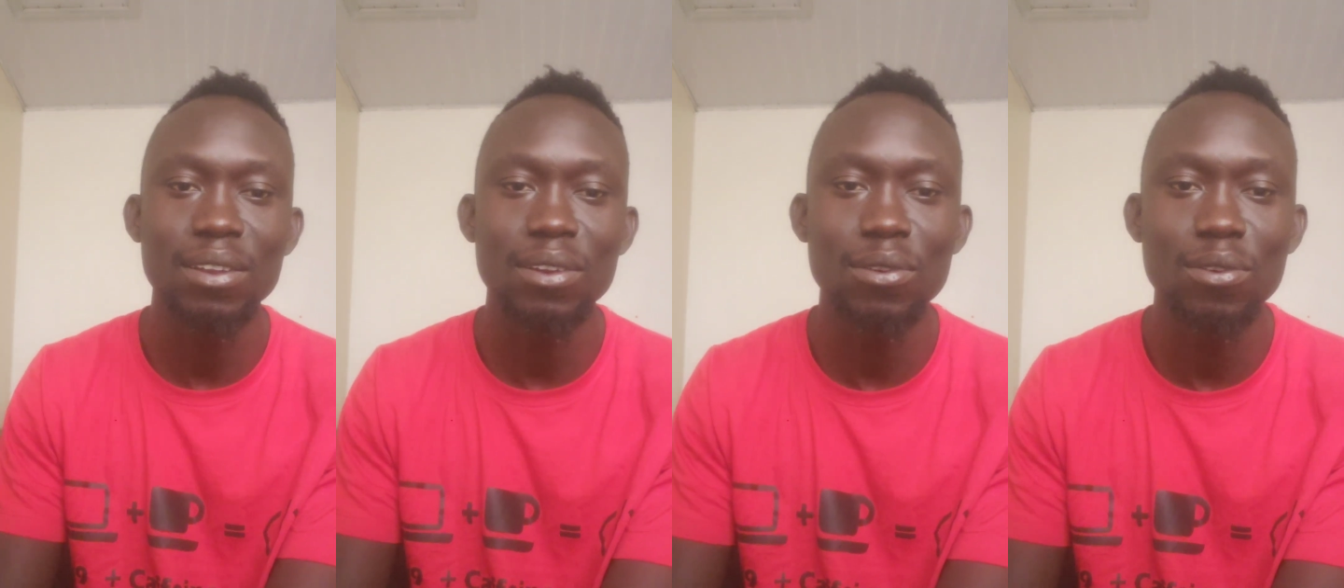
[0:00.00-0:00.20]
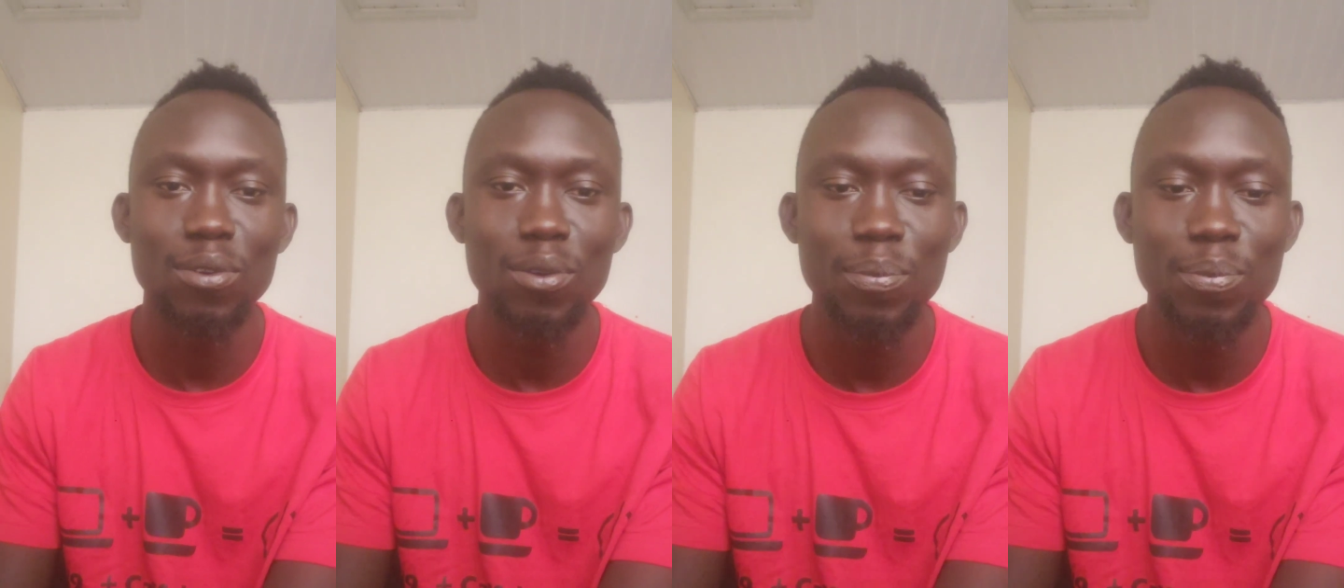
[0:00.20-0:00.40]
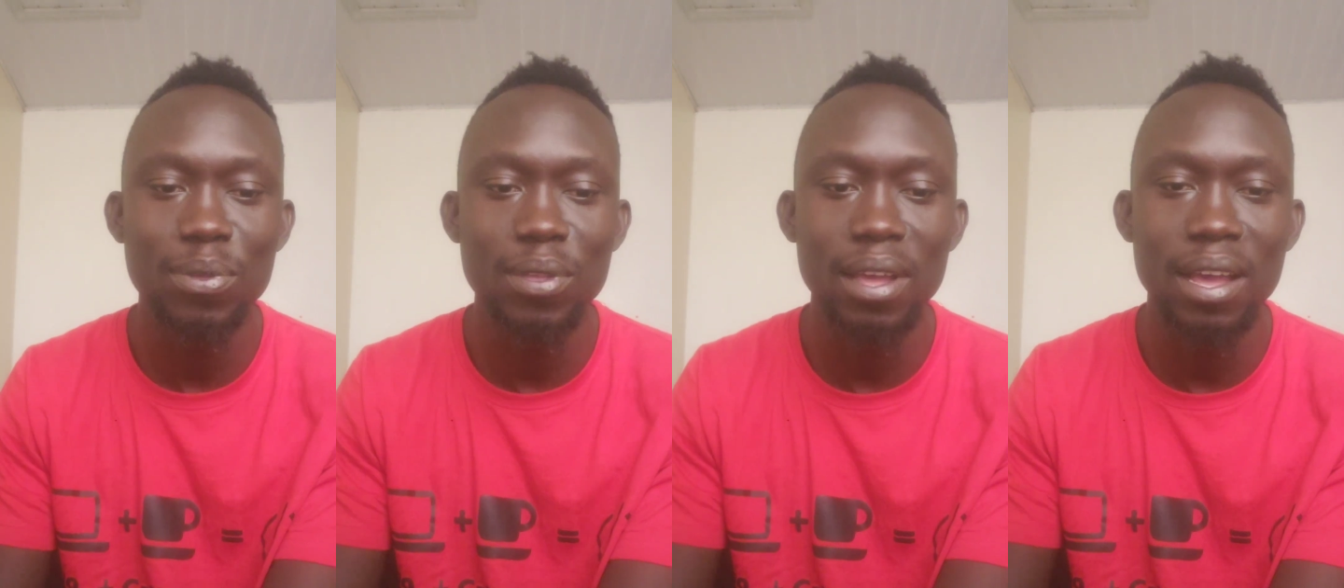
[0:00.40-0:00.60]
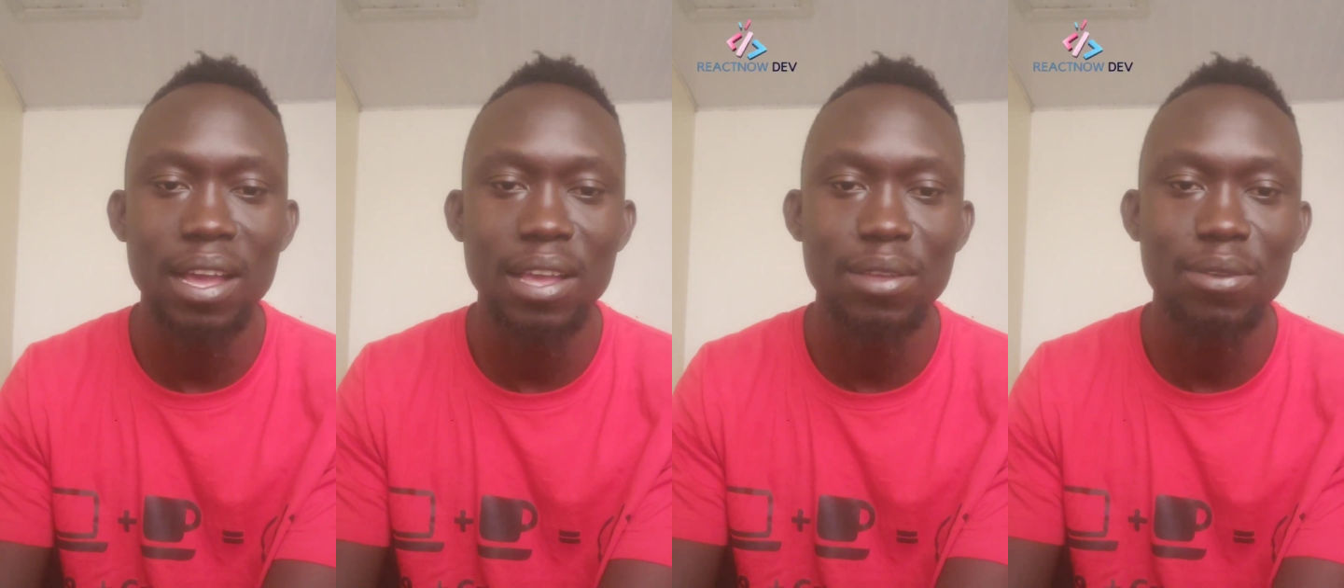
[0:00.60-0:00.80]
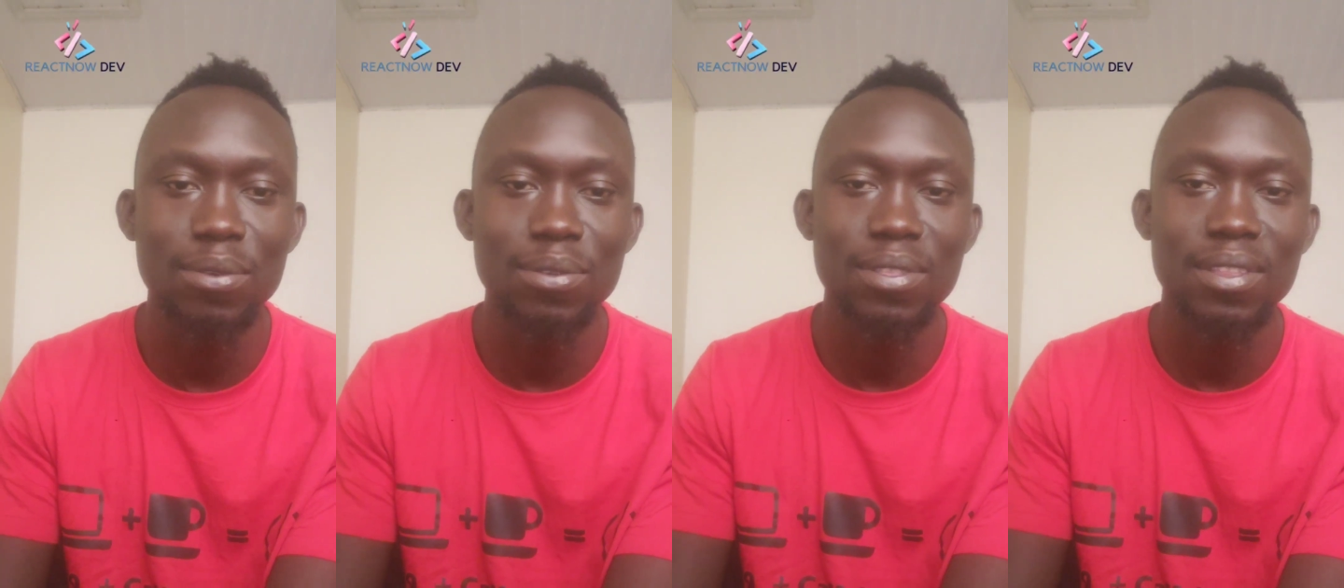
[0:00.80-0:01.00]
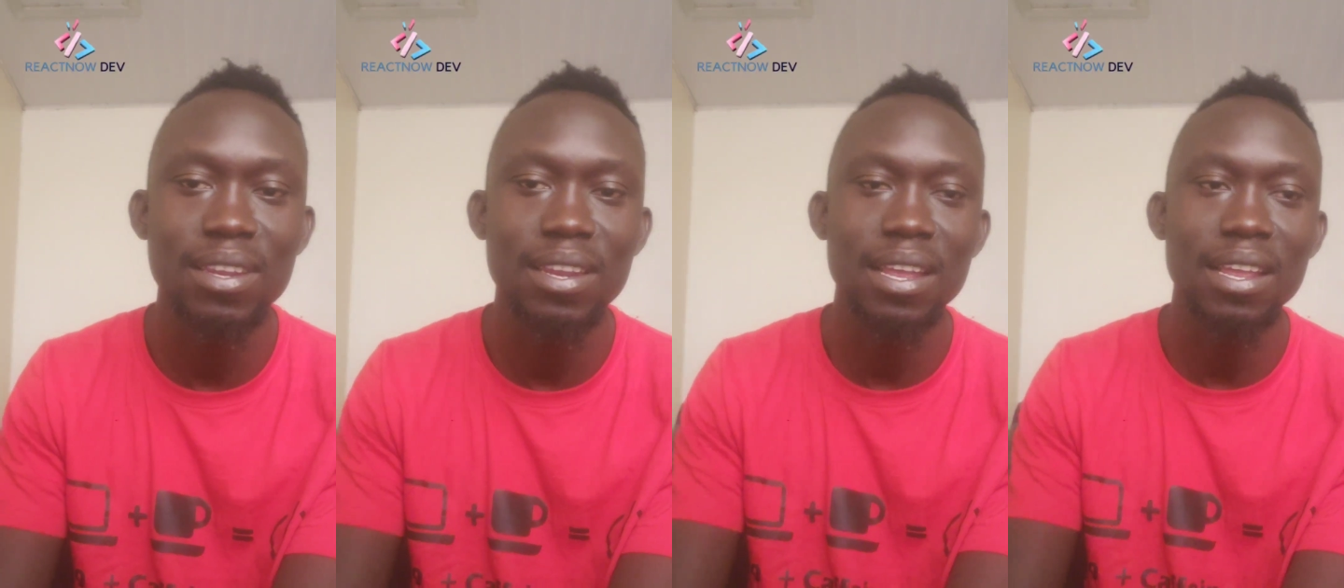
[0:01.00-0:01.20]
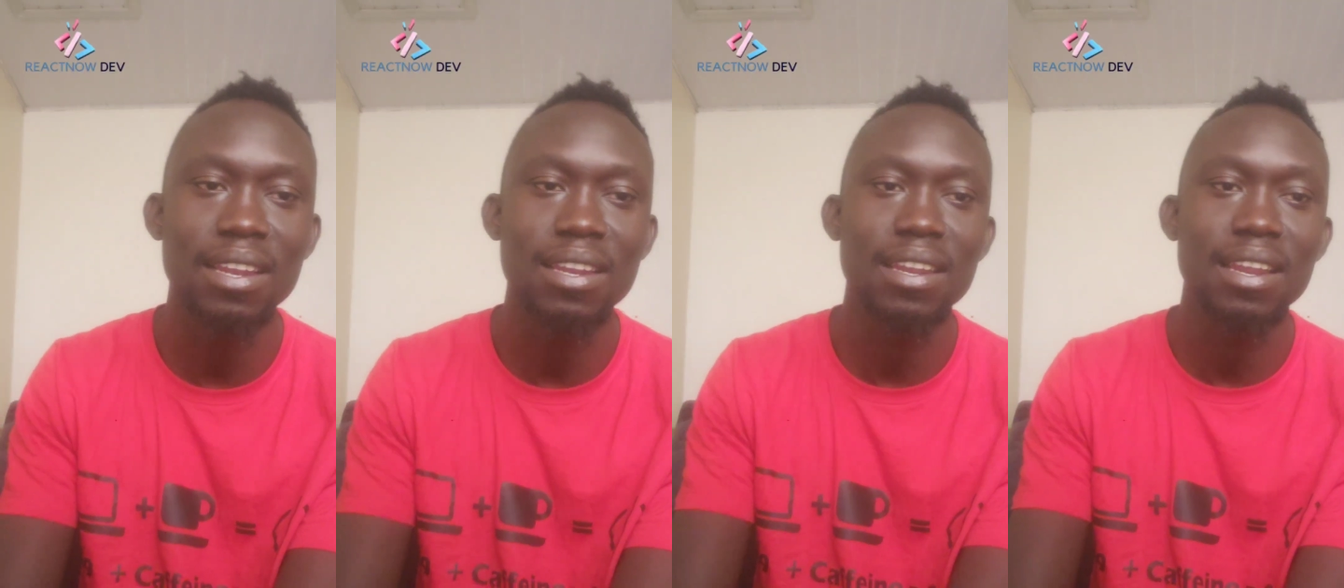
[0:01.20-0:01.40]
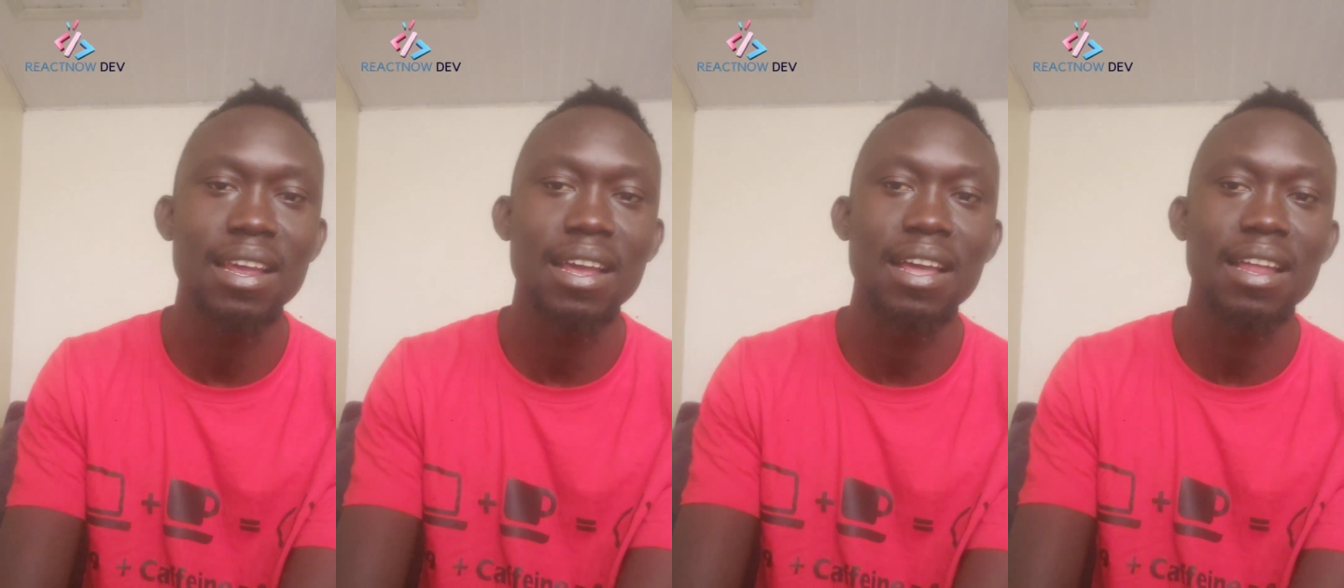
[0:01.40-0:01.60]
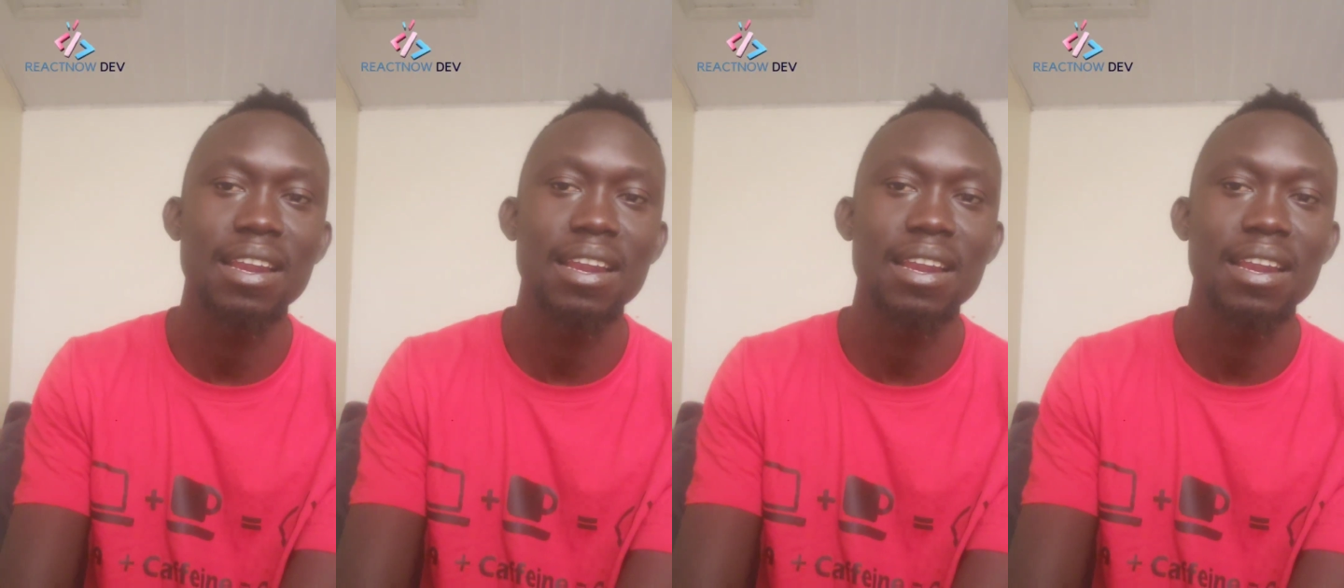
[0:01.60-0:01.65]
loops, use state,